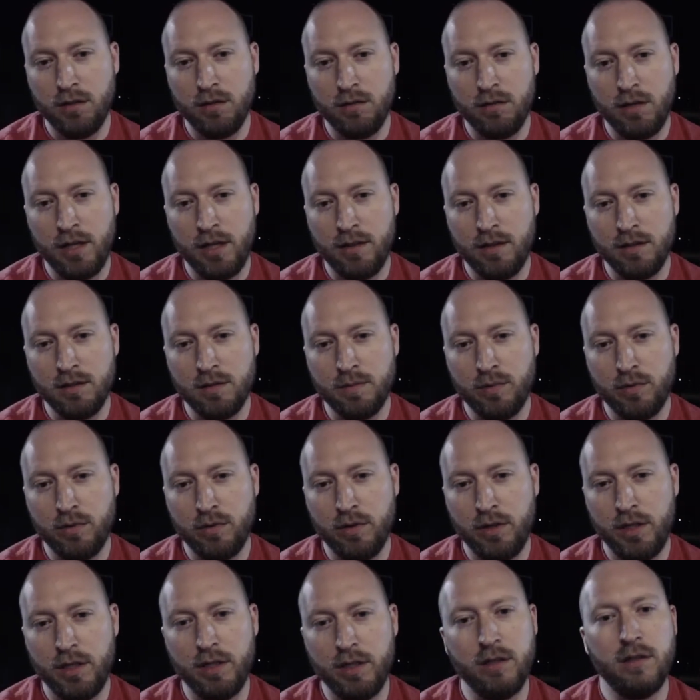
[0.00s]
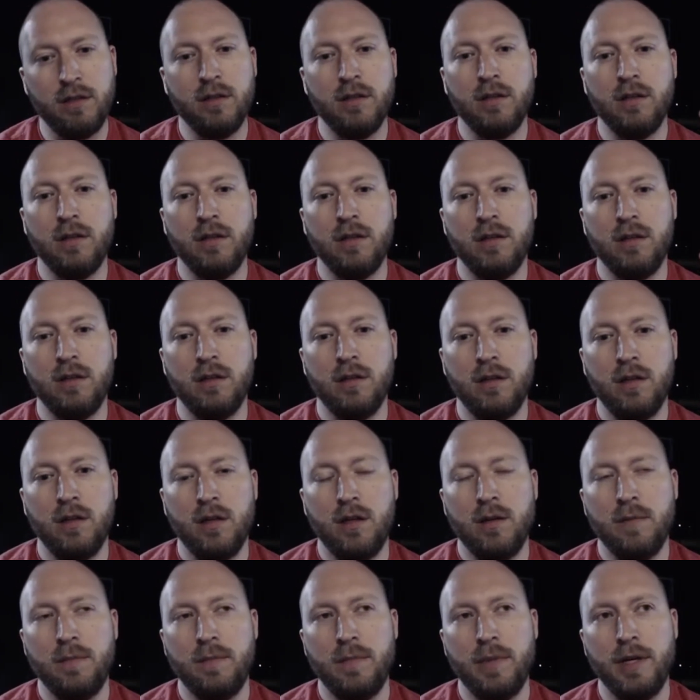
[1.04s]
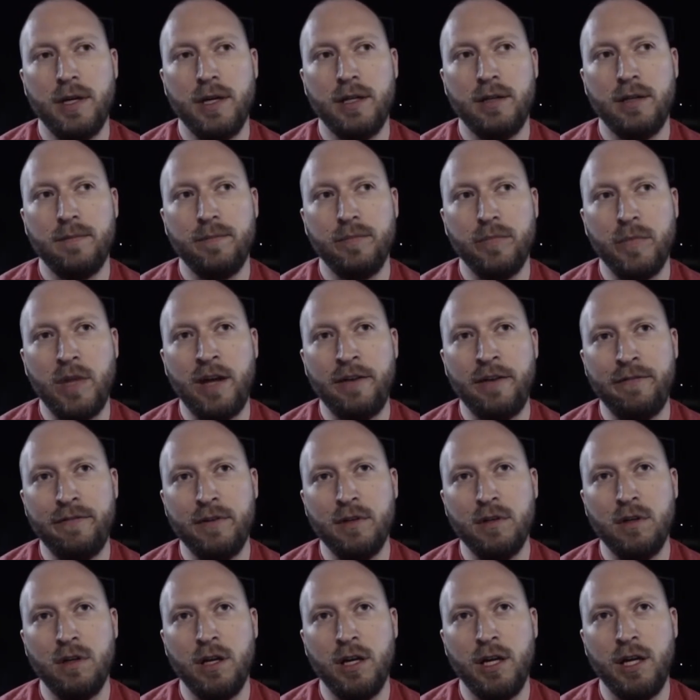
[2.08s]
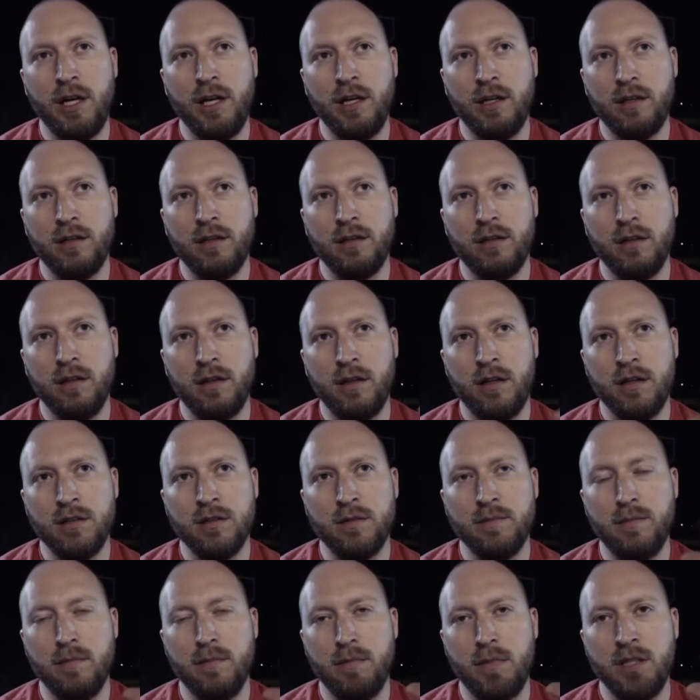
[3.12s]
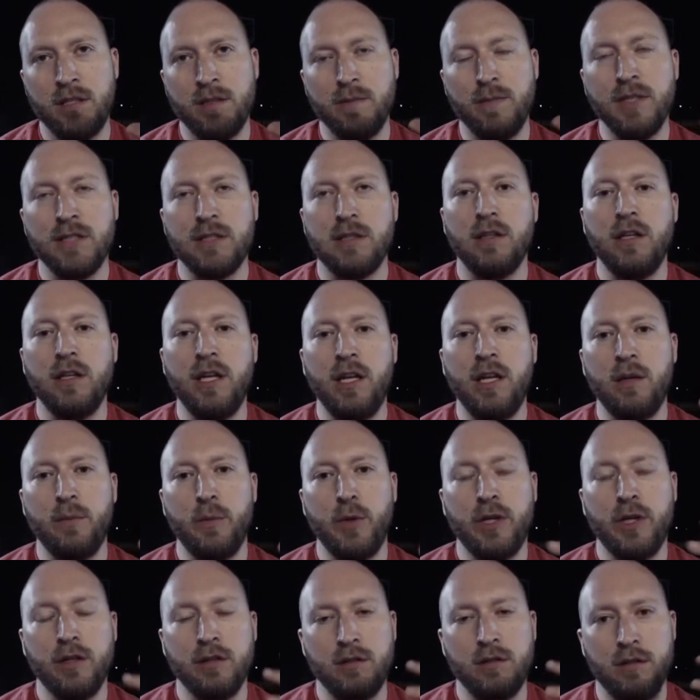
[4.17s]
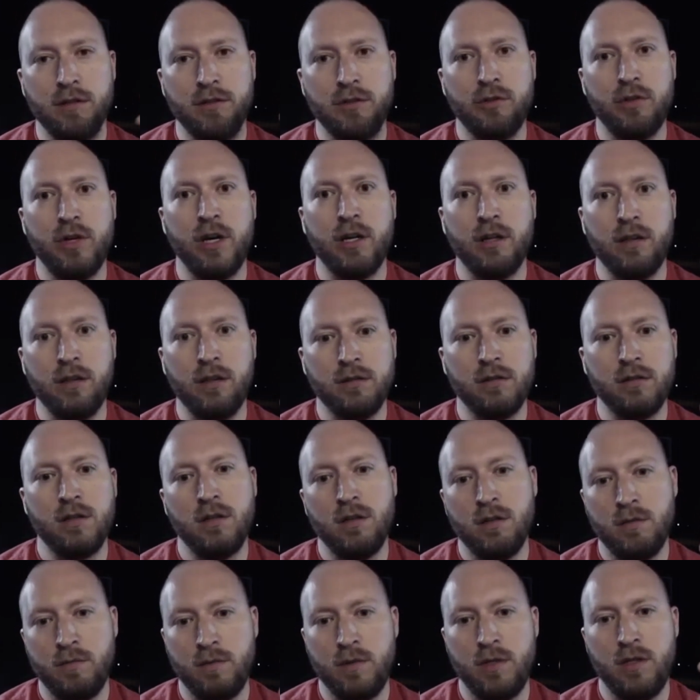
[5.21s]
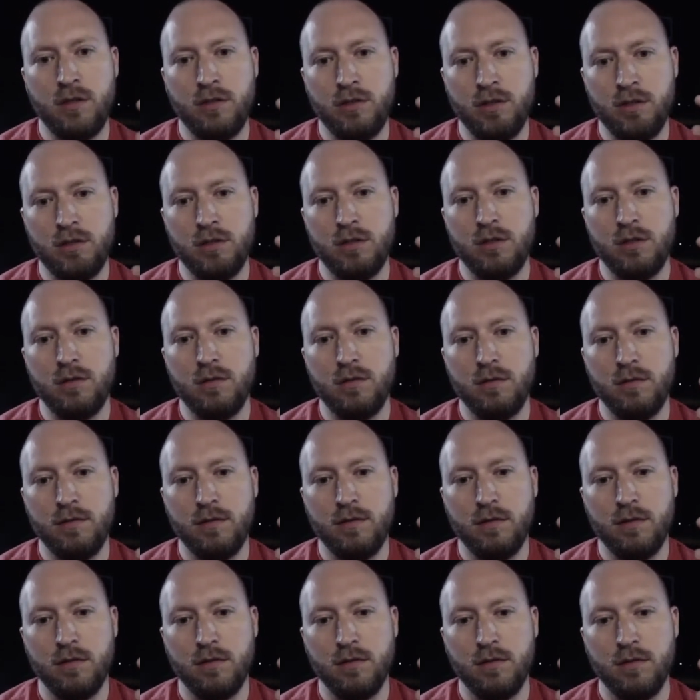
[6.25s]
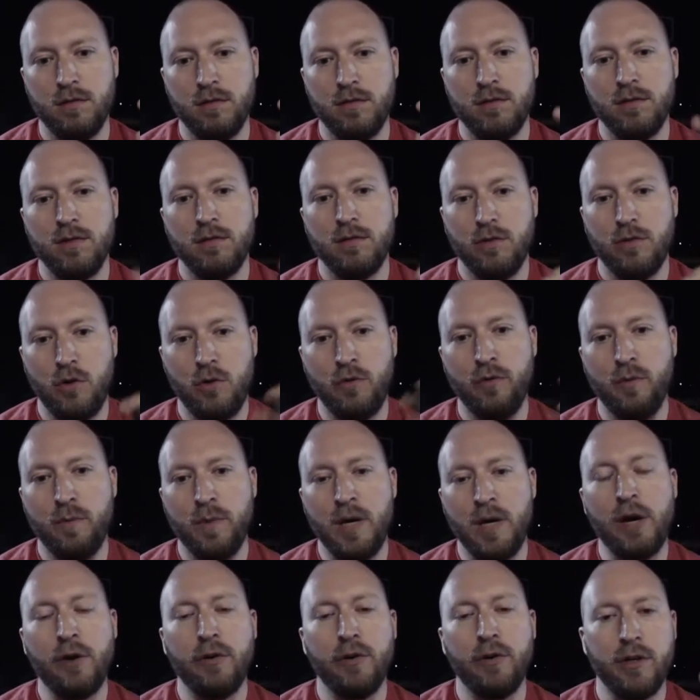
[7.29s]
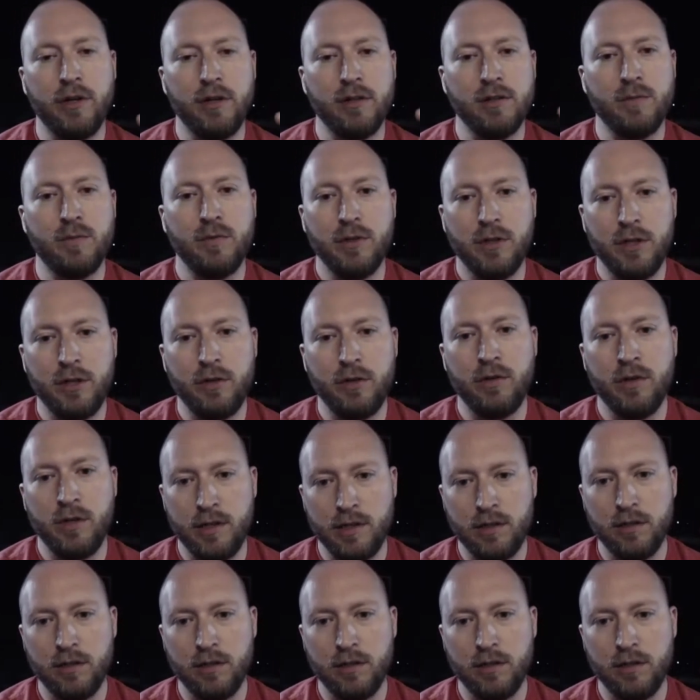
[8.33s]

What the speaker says: at this point, but I feel like it's misleading because the strength is going to be just overpowering us pretty quick.